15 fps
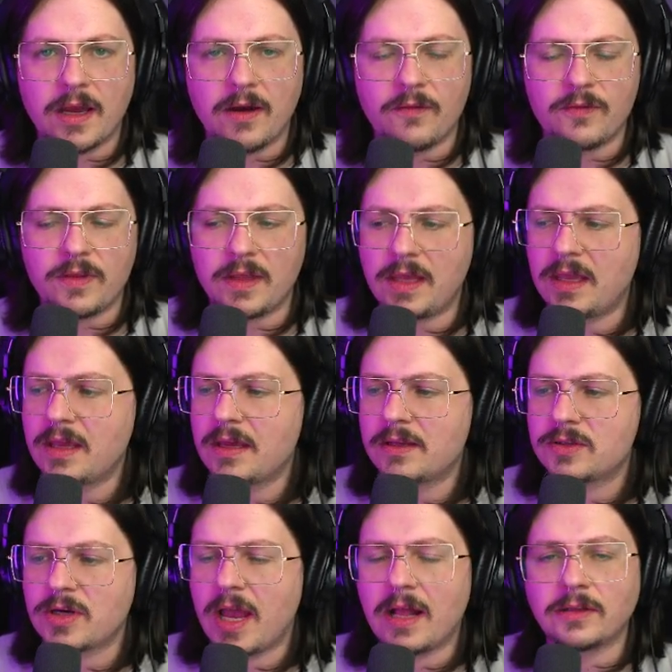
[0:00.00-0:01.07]
of the
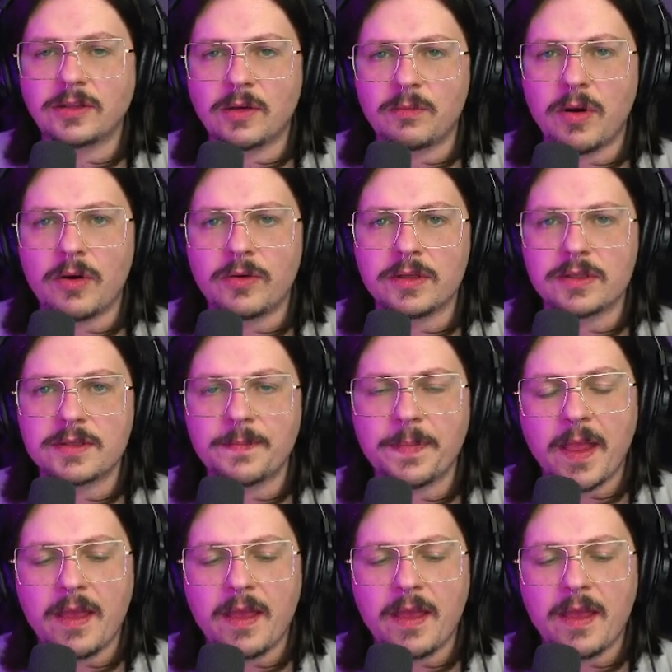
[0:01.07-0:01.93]
child components.